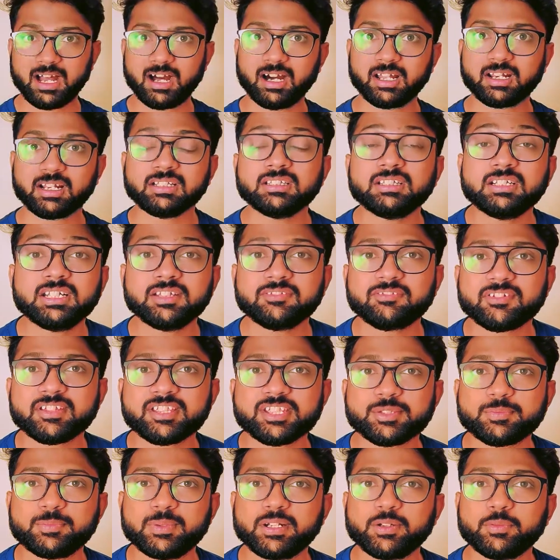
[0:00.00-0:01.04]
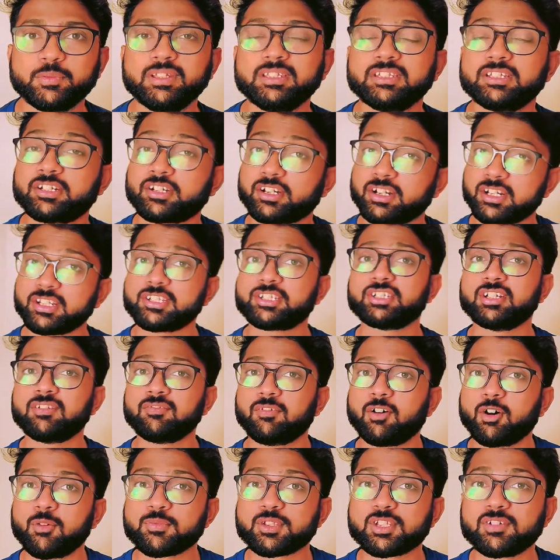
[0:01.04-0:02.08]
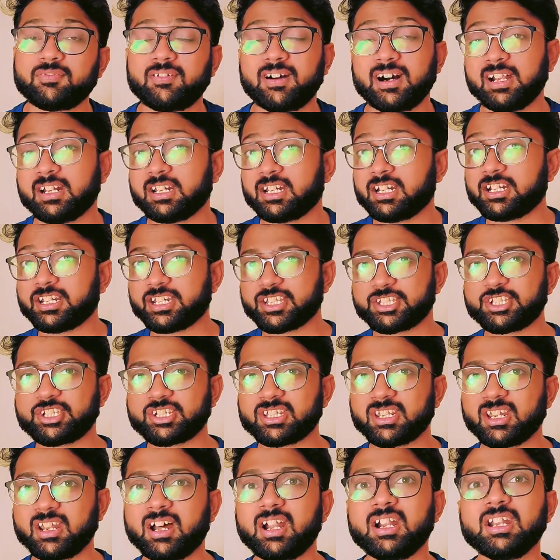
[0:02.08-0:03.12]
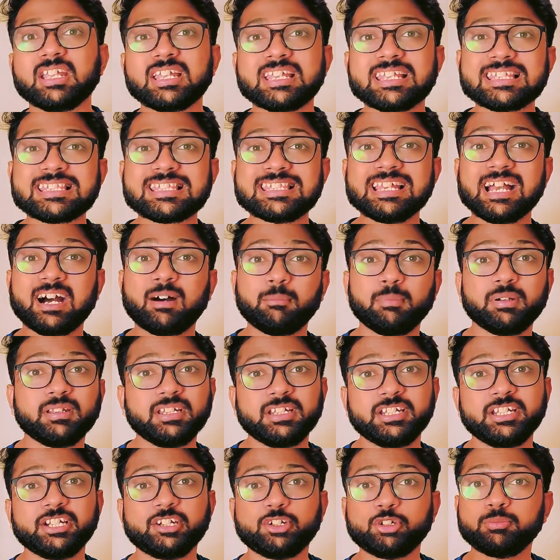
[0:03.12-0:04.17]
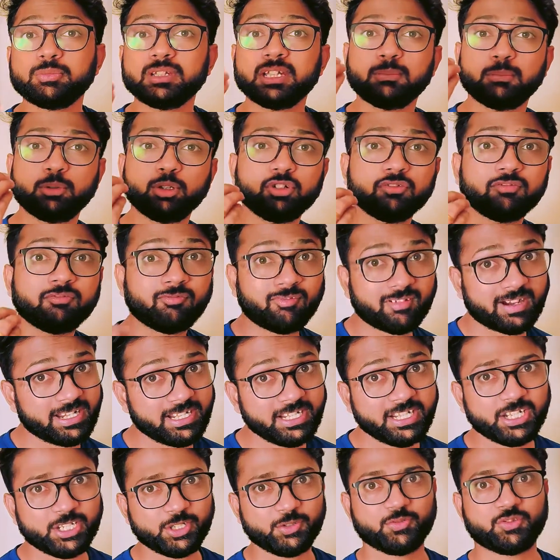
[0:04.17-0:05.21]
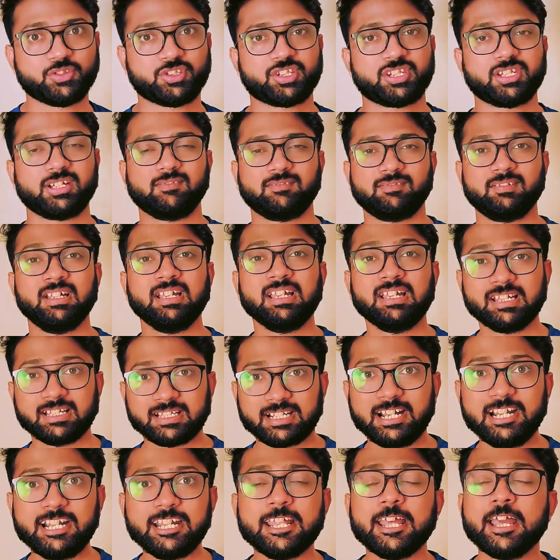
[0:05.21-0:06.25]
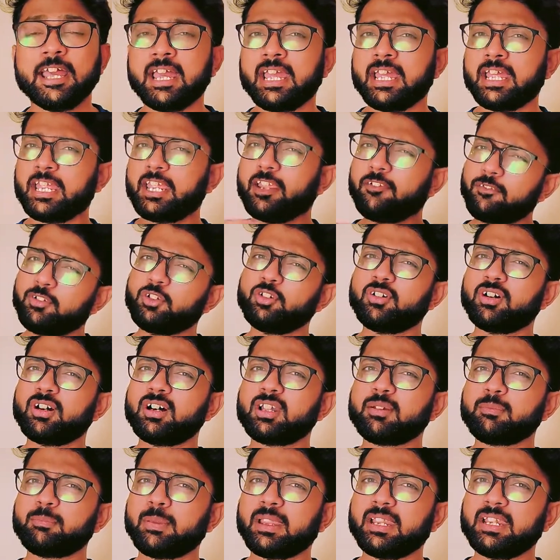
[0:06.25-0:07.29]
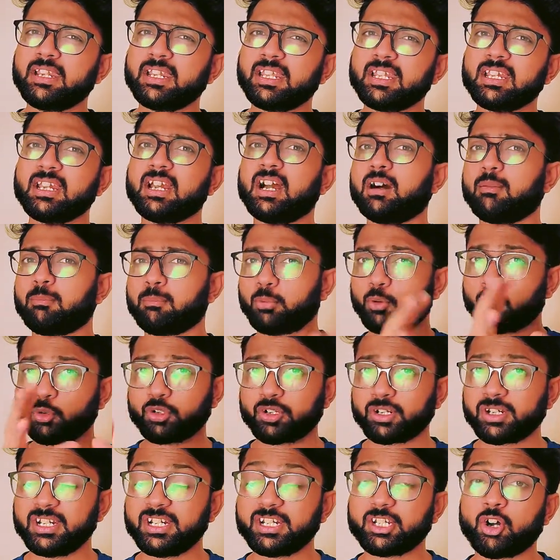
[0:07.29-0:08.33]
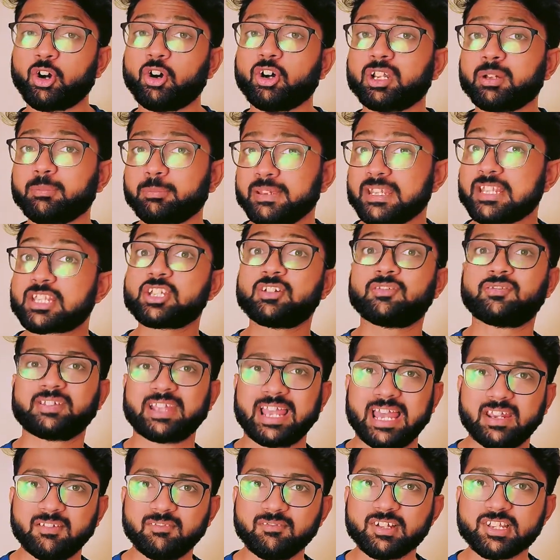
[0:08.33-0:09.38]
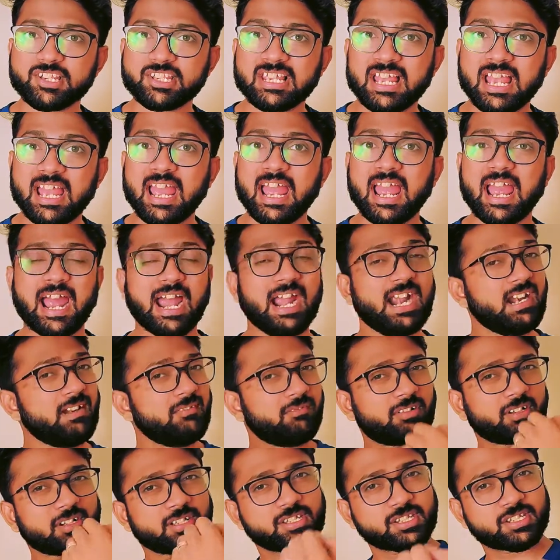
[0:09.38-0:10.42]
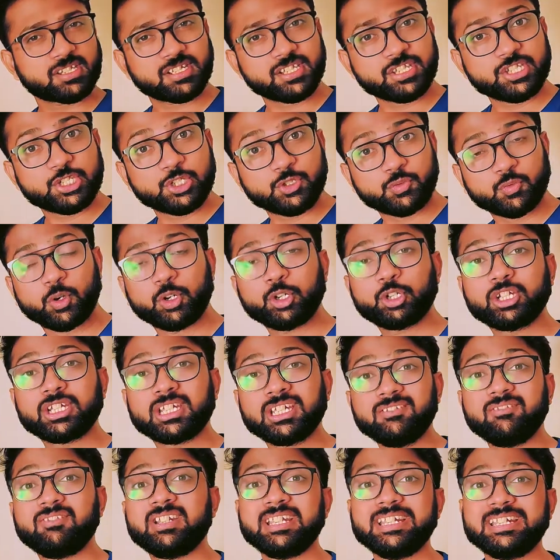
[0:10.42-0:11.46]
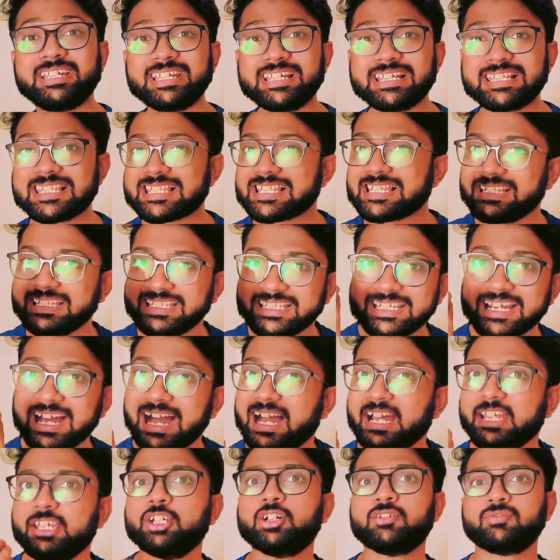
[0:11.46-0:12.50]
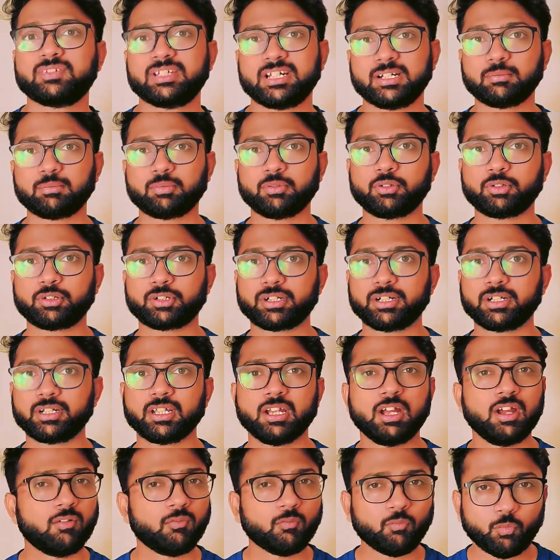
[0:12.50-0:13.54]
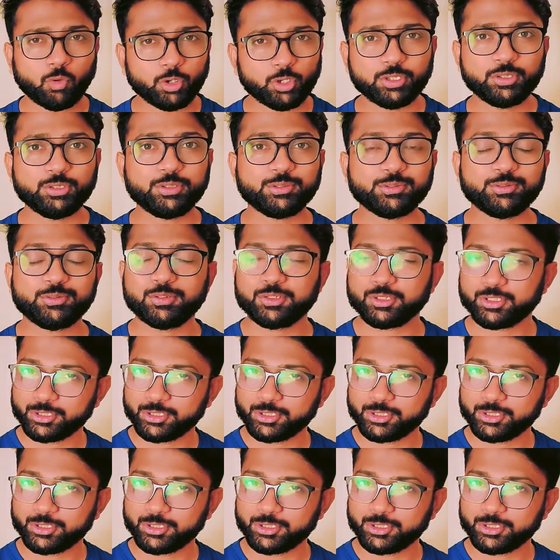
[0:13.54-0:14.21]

Another difference between the traditional forms of art and digital art is the ability to be able to find cool stuff, right? If you are painting a portrait on a piece of canvas, and for instance, you want to give details in the eye of that portrait, what do?